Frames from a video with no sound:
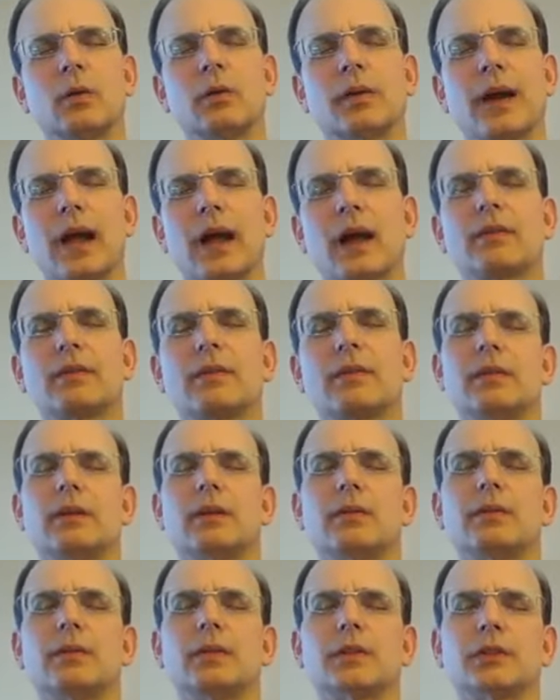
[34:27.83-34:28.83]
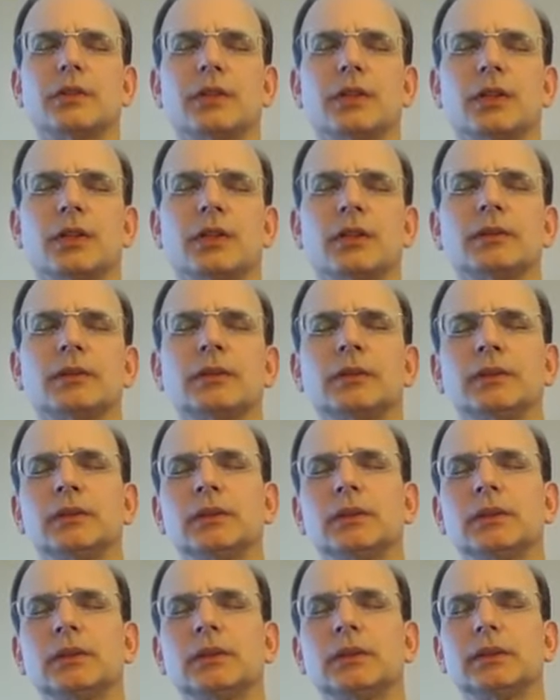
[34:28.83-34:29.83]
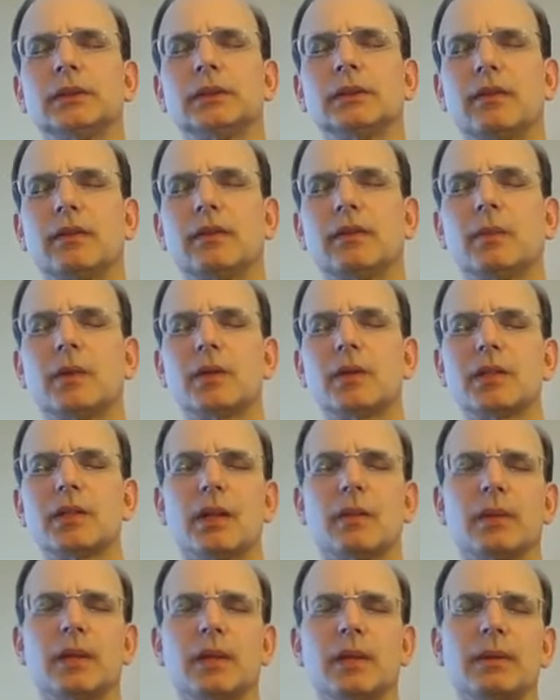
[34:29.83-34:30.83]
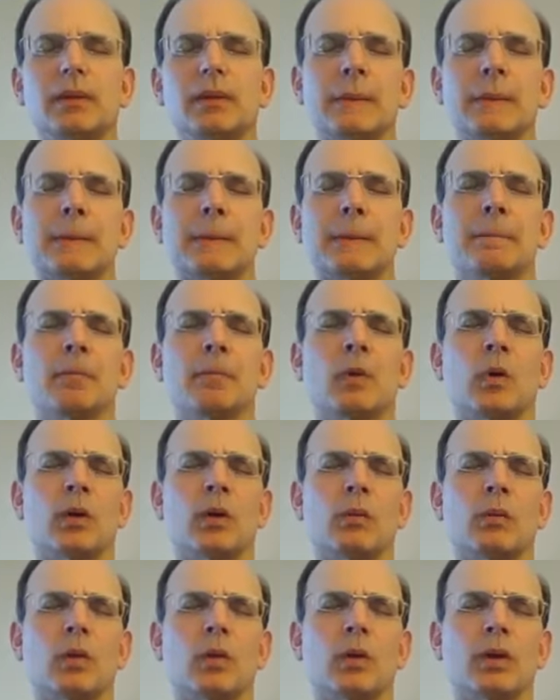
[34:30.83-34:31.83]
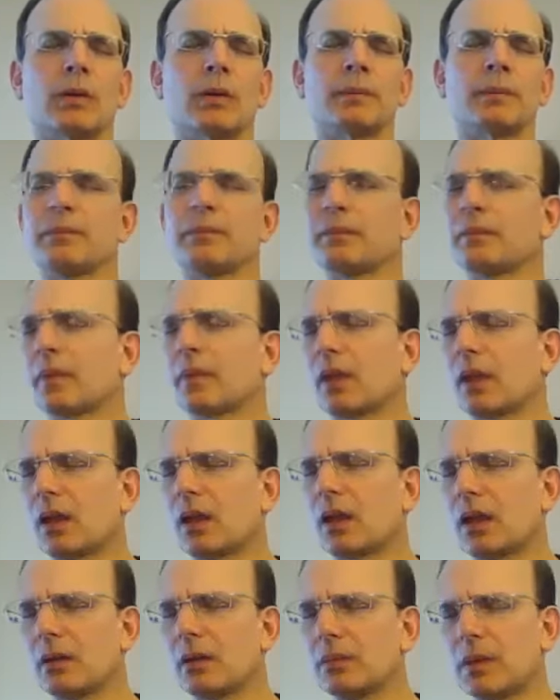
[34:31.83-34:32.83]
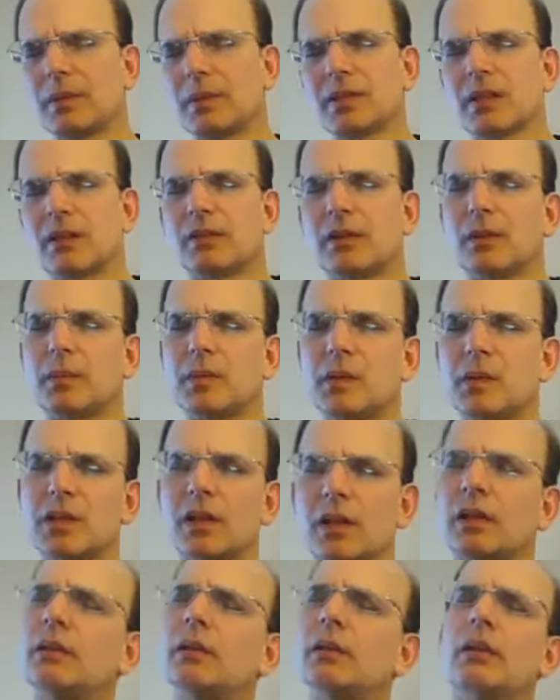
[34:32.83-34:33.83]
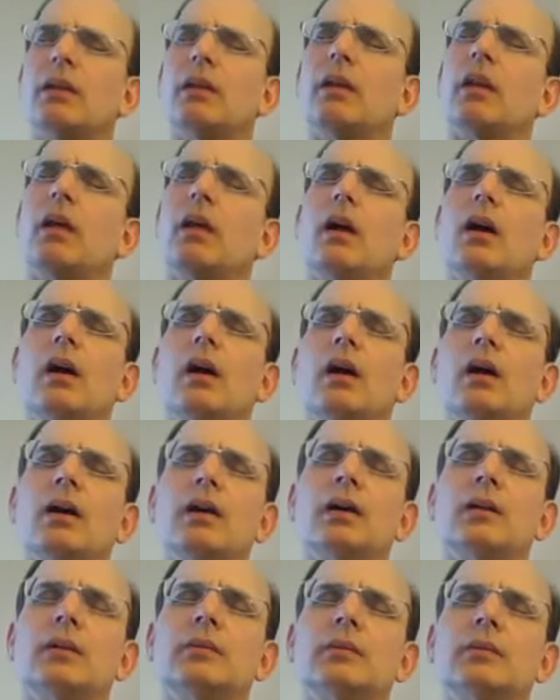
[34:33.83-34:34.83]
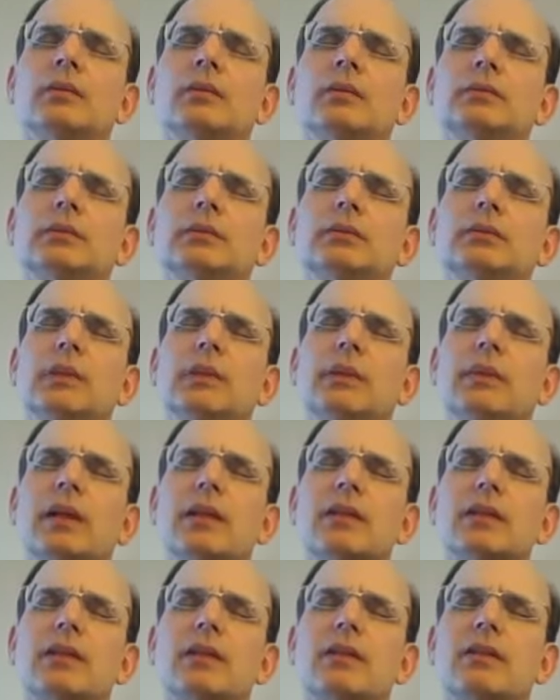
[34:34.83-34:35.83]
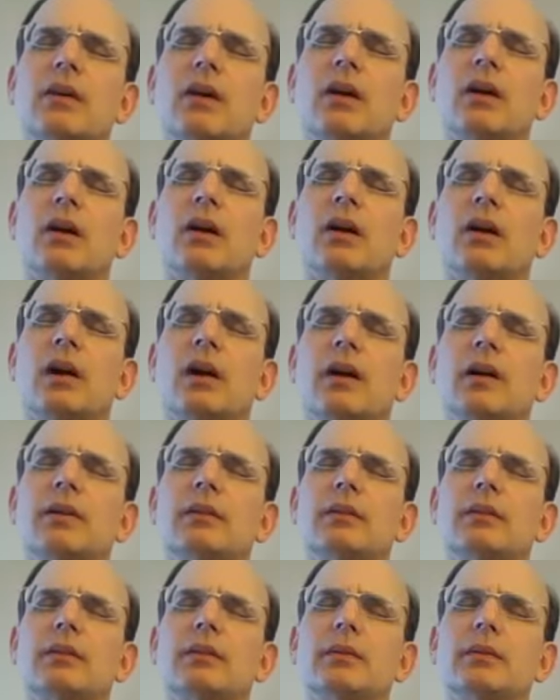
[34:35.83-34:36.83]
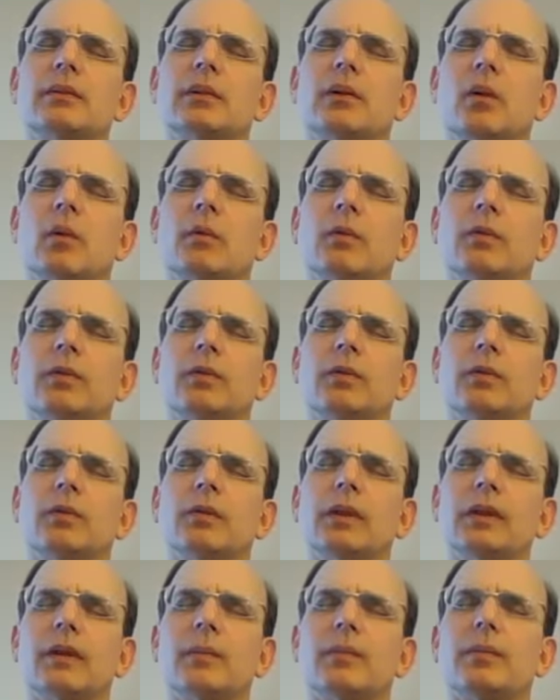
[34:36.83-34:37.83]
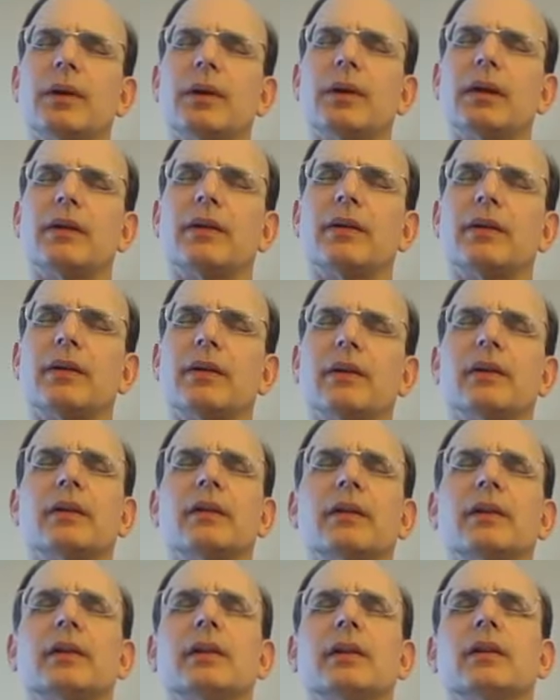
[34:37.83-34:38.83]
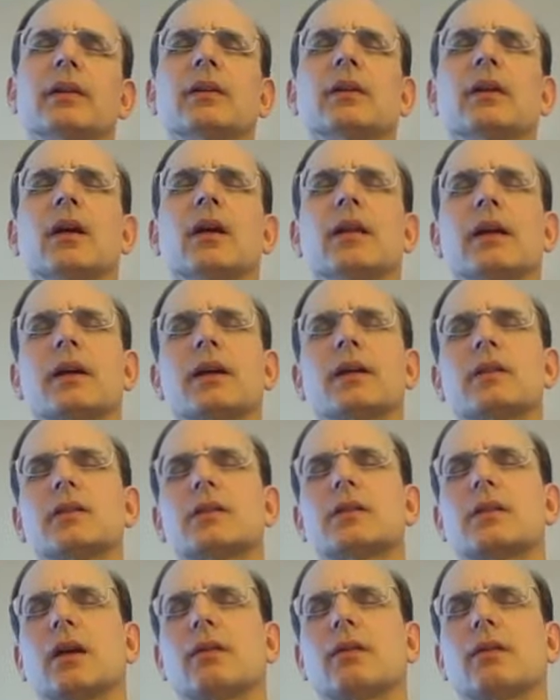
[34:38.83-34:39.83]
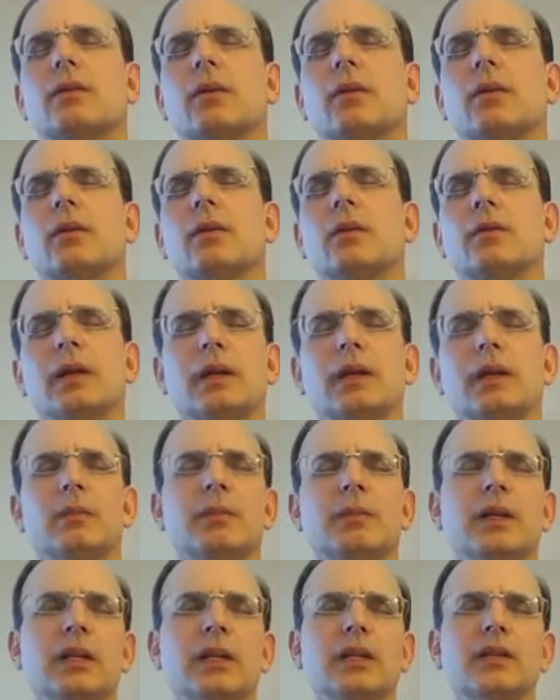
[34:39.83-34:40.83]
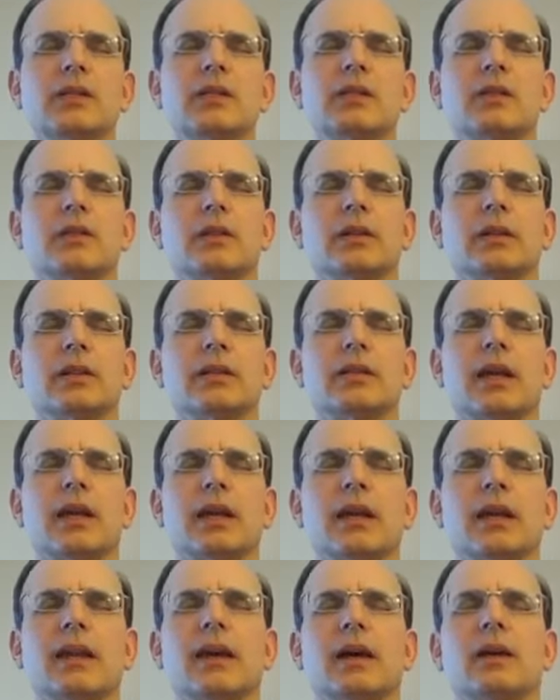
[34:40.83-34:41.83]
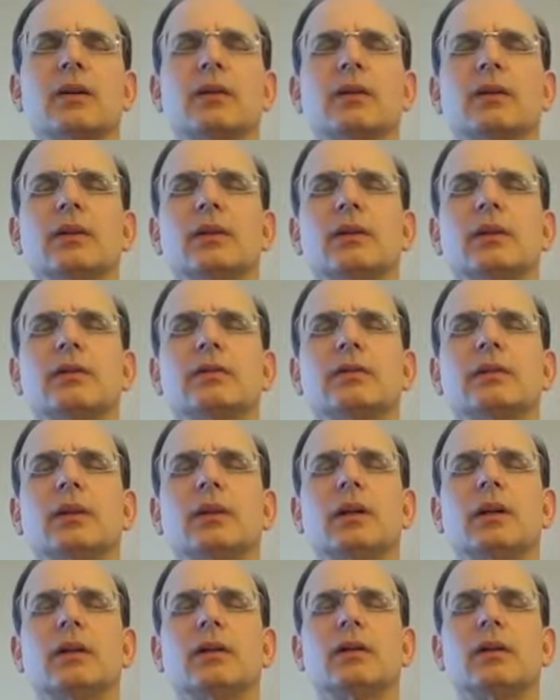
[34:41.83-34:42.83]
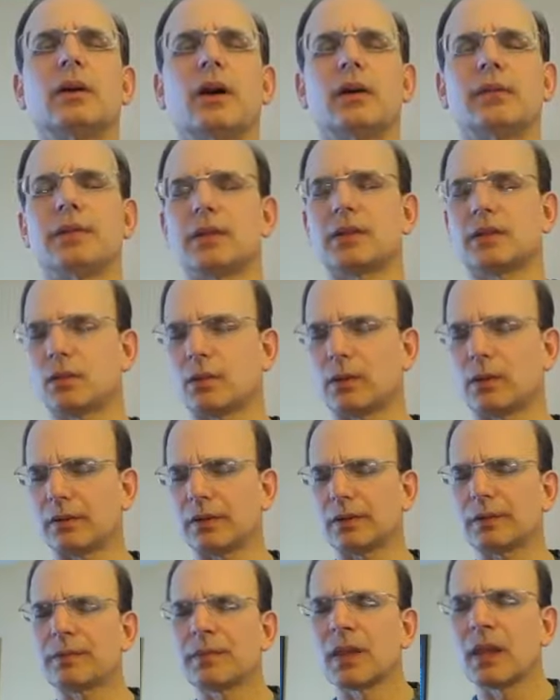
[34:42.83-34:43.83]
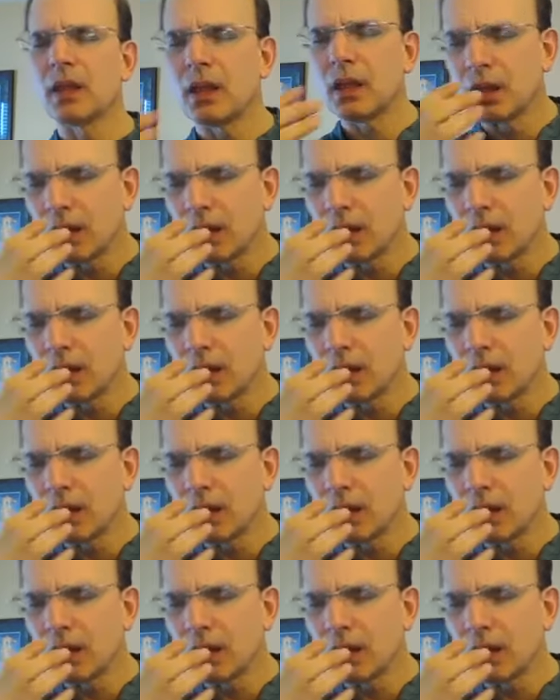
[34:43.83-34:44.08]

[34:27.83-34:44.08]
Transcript: over half of you for sure, seventy percent maybe or more, maybe seventy percent. Um, maybe that's a thought. Hopefully it'll get better, you know, all that kind of stuff. Hopefully get impeached or get taken out or uh, office or whatever.